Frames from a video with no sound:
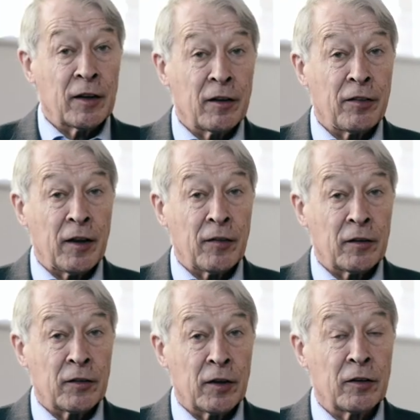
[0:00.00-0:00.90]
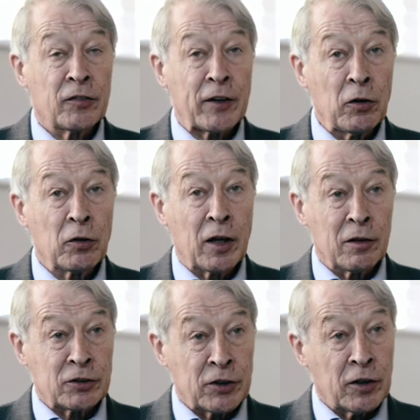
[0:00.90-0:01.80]
I think that uh, cell
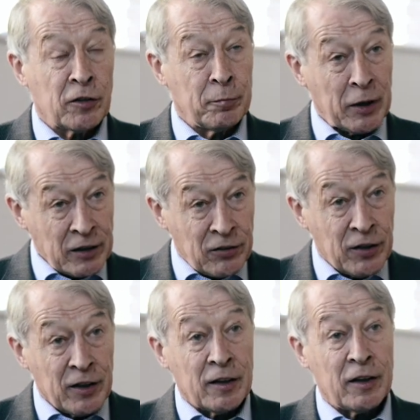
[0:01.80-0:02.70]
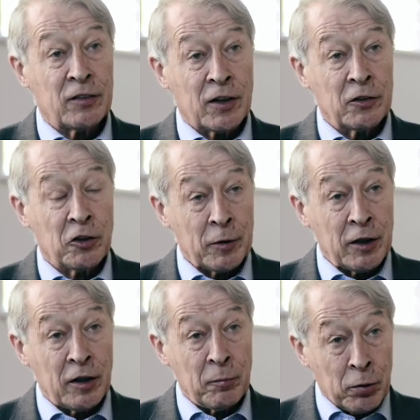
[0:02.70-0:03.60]
culture of meat is going to
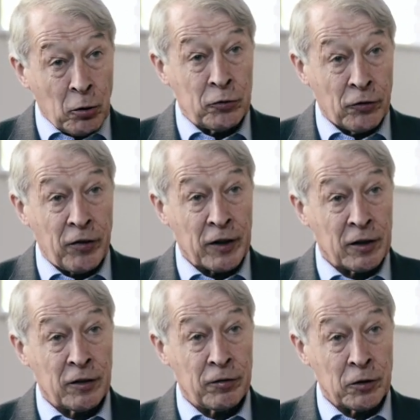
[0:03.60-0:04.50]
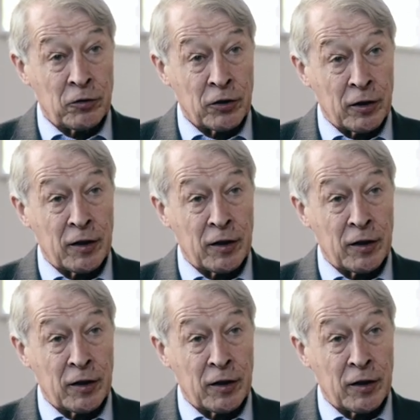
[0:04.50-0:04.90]
be an important thing in the future,